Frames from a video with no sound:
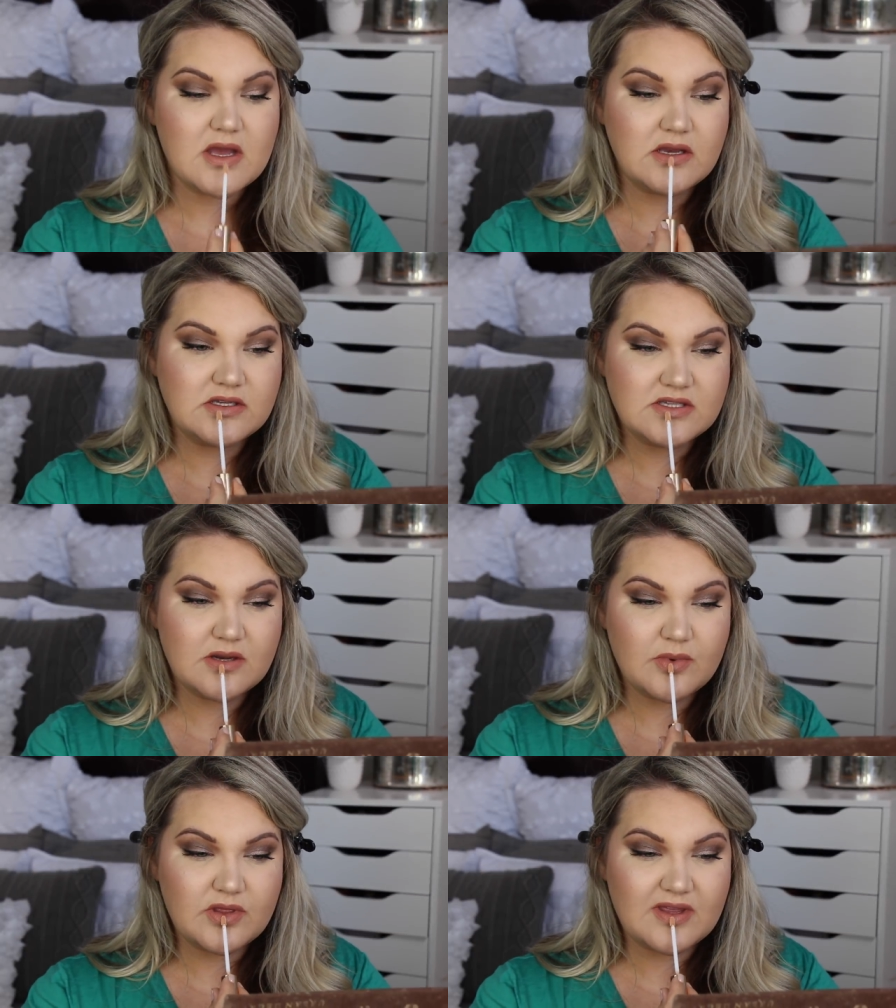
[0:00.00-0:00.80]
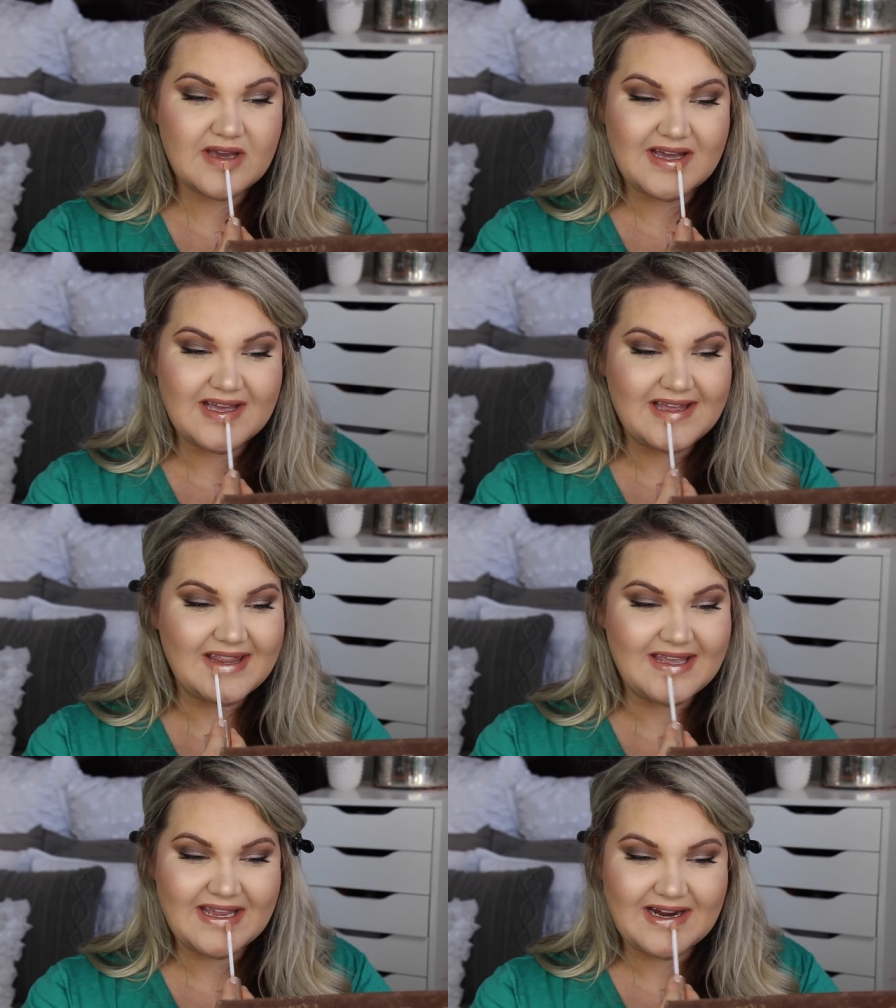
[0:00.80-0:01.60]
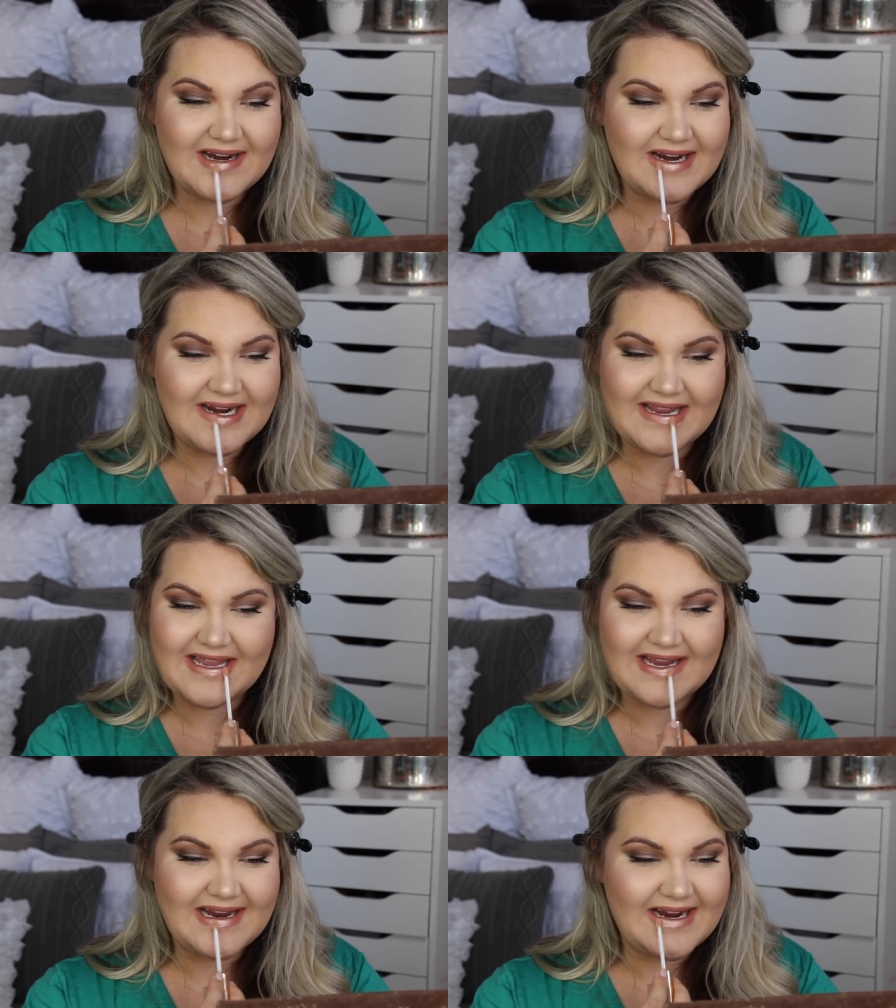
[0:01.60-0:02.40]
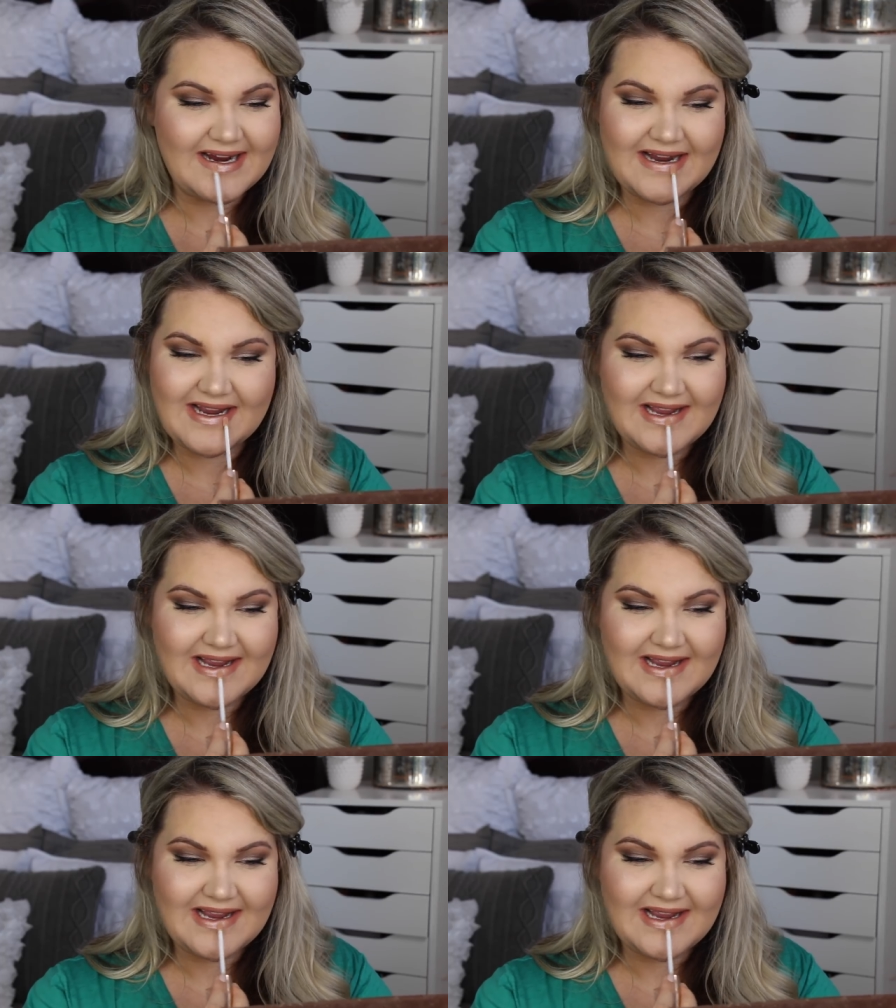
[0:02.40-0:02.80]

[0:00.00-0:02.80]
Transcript: I'm just going to put that like right here